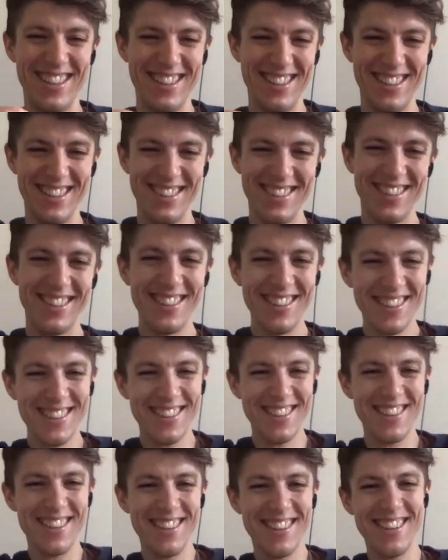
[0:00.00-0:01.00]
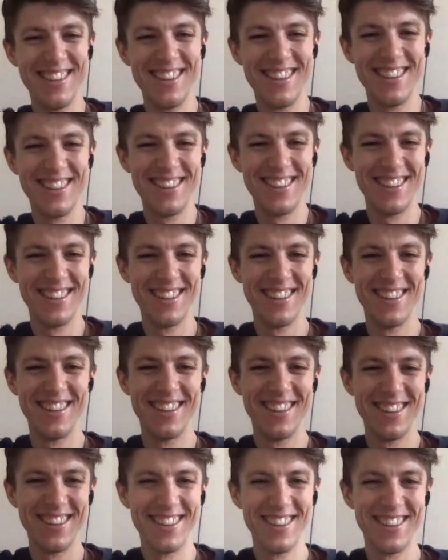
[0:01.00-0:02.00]

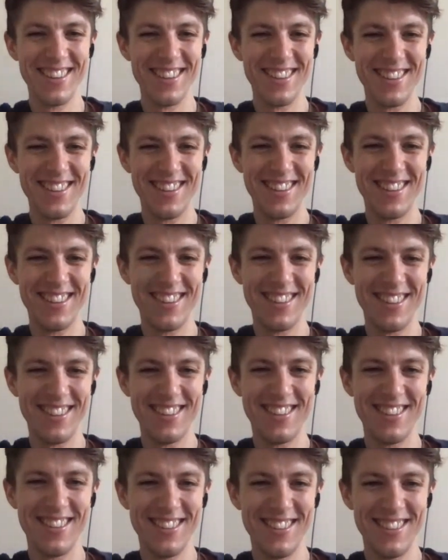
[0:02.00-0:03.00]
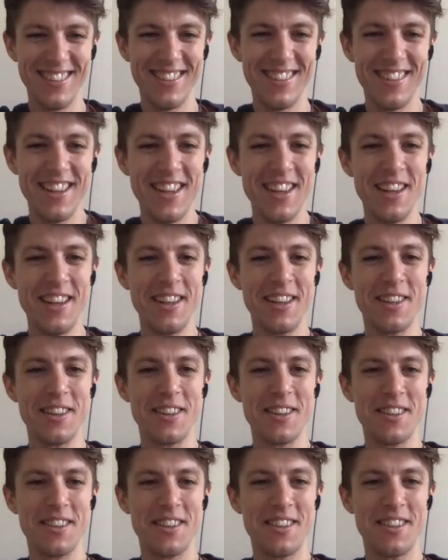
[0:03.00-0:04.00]

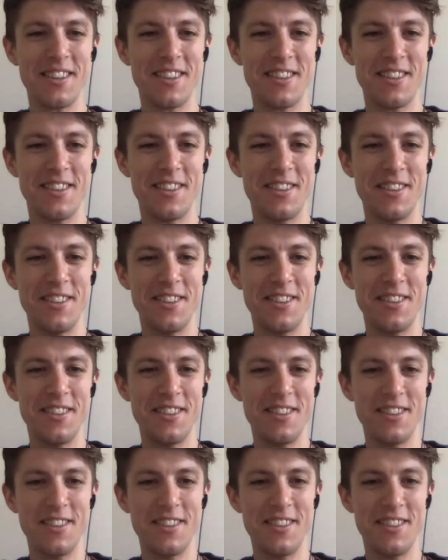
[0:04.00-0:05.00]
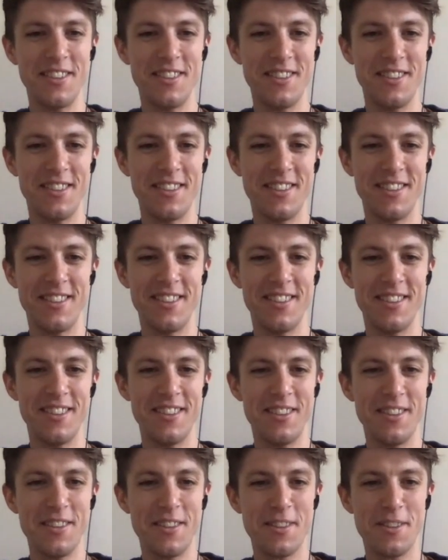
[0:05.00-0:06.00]

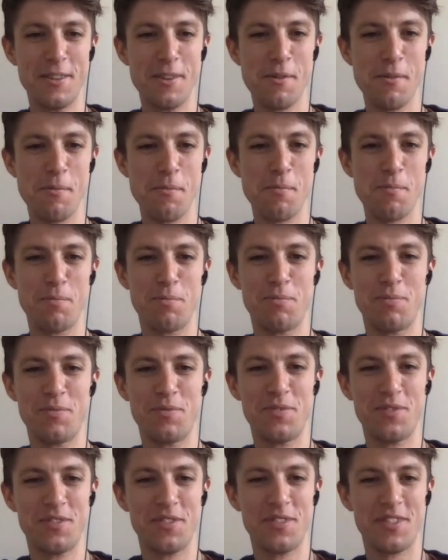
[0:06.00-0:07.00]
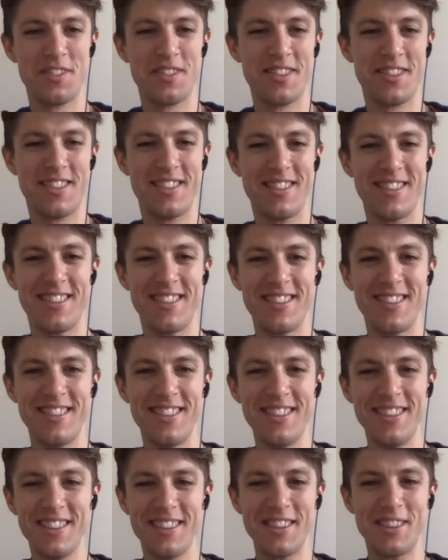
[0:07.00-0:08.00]
This person isn't speaking.